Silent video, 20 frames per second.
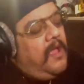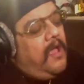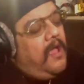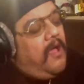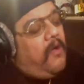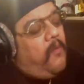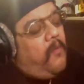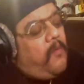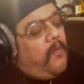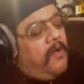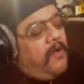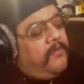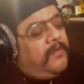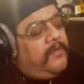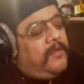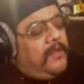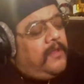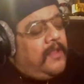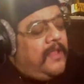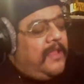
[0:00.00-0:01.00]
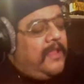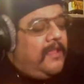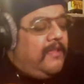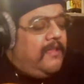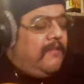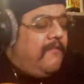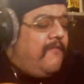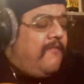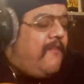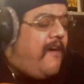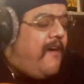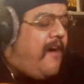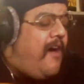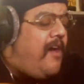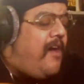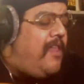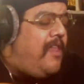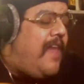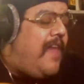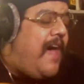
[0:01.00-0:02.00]
I wanna live
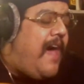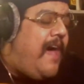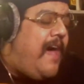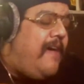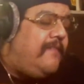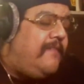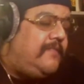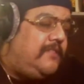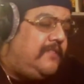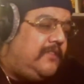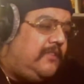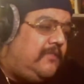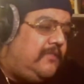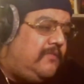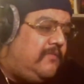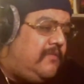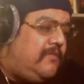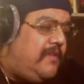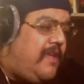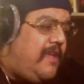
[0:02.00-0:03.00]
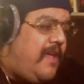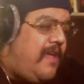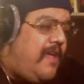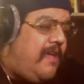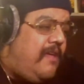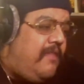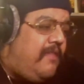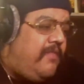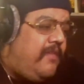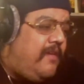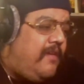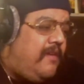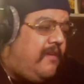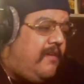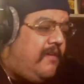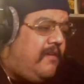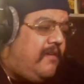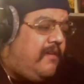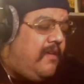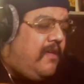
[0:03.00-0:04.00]
our lives
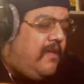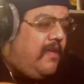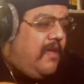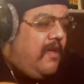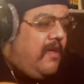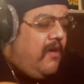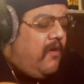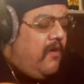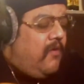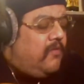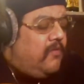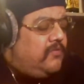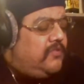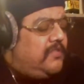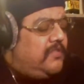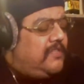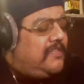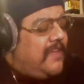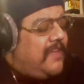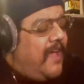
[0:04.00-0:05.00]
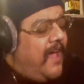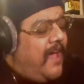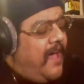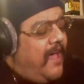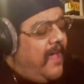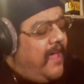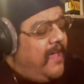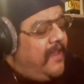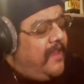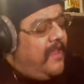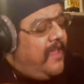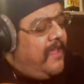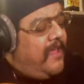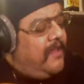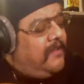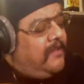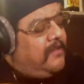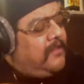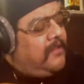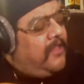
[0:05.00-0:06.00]
together, hold you tight
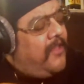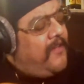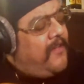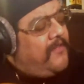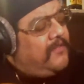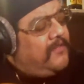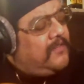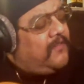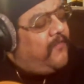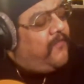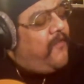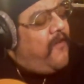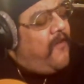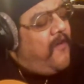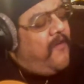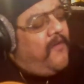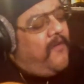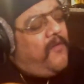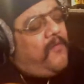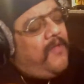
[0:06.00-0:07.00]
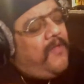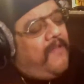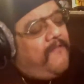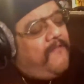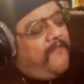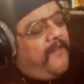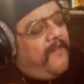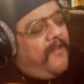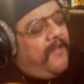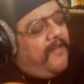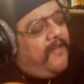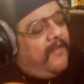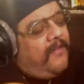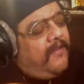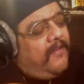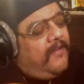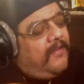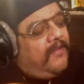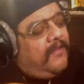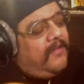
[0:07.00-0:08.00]
and close forever.
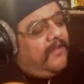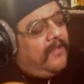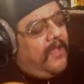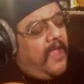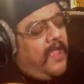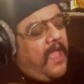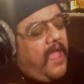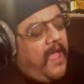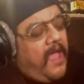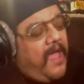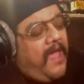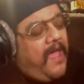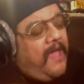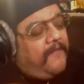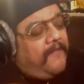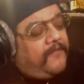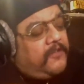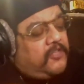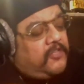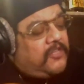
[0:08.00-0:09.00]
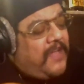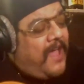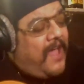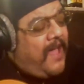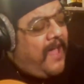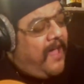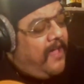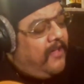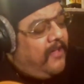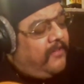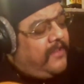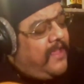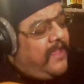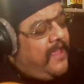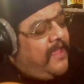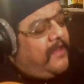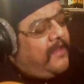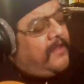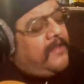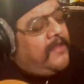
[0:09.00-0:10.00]
Have a child
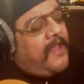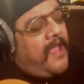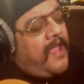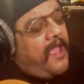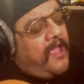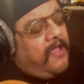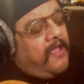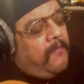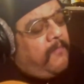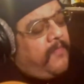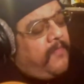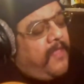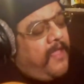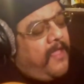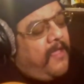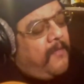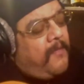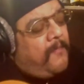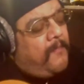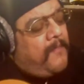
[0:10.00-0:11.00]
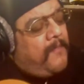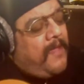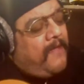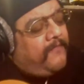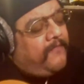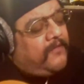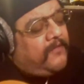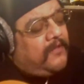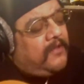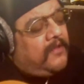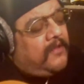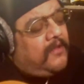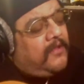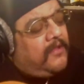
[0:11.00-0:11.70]
and name them after